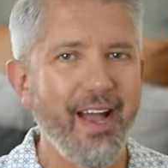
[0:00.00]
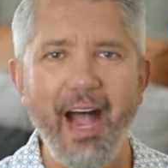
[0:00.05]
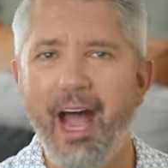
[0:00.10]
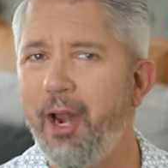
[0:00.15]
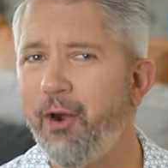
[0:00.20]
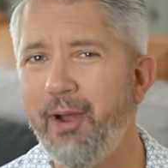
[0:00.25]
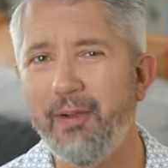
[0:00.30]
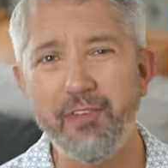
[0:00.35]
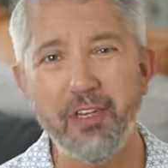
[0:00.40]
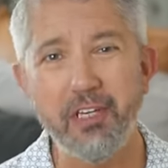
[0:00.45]
I
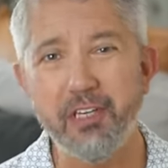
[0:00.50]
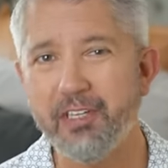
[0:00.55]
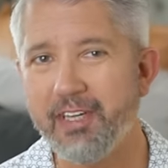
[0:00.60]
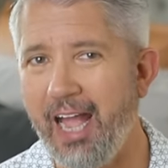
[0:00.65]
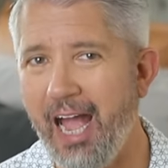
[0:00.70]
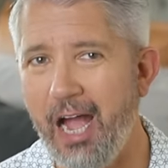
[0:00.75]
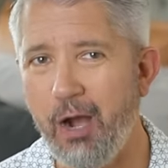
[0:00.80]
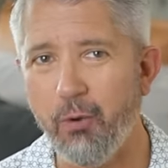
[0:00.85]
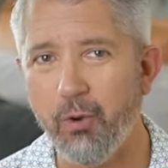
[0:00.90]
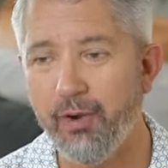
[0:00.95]
don't have to
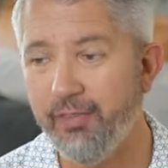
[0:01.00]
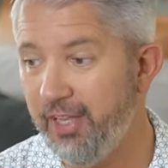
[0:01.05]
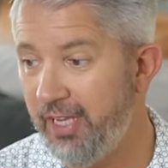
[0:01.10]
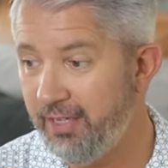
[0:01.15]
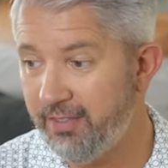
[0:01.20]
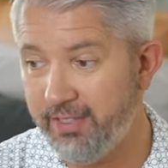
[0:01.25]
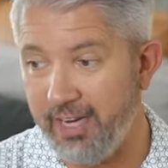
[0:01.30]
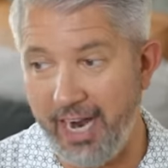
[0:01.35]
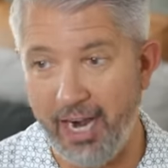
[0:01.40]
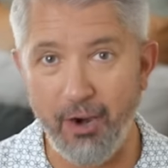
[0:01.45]
scour the
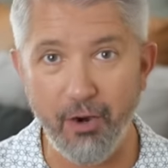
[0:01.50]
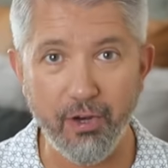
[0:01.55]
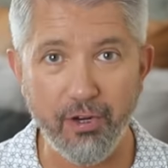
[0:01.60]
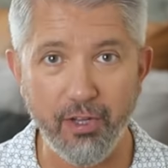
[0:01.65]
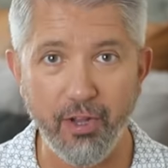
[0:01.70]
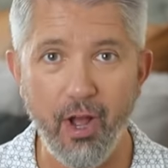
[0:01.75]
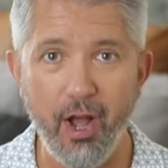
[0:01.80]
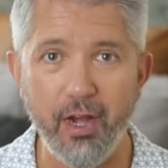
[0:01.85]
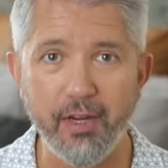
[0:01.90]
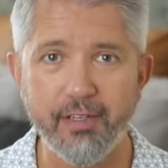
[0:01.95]
entire
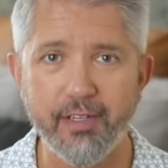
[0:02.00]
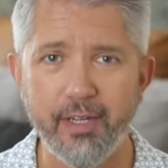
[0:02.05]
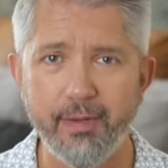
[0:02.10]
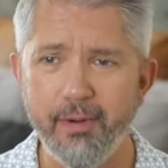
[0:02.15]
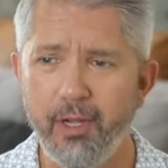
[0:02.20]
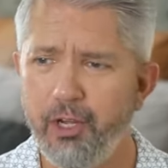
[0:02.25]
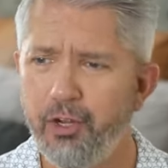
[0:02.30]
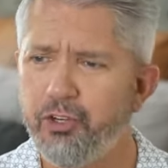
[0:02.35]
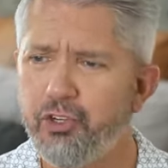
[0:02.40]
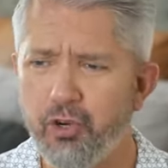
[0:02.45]

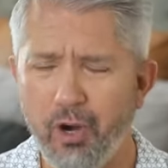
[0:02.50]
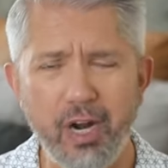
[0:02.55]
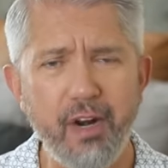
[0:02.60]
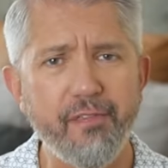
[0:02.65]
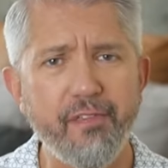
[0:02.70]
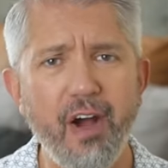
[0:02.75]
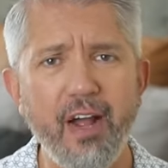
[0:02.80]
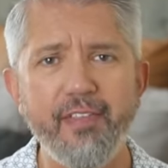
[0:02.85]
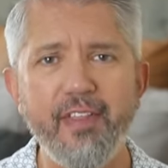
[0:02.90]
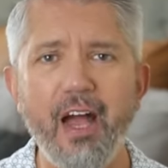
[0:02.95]
closet trying to
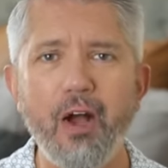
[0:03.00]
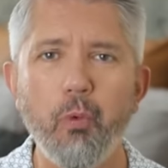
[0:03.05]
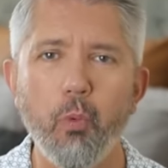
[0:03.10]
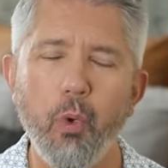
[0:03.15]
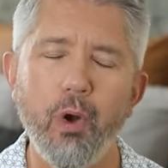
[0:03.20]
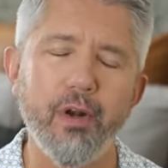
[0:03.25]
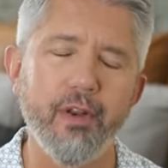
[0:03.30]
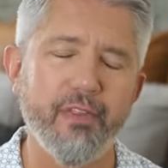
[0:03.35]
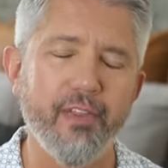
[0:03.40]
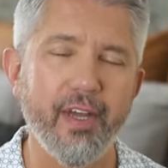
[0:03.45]
find that
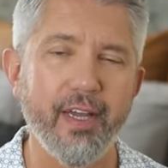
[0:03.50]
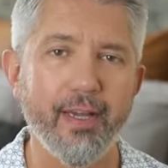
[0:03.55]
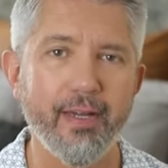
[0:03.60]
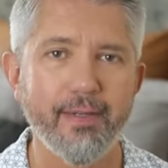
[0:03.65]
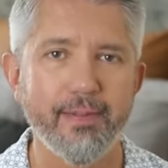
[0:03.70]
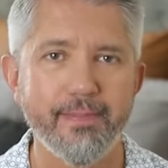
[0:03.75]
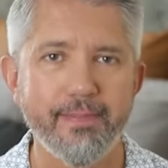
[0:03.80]
one thing.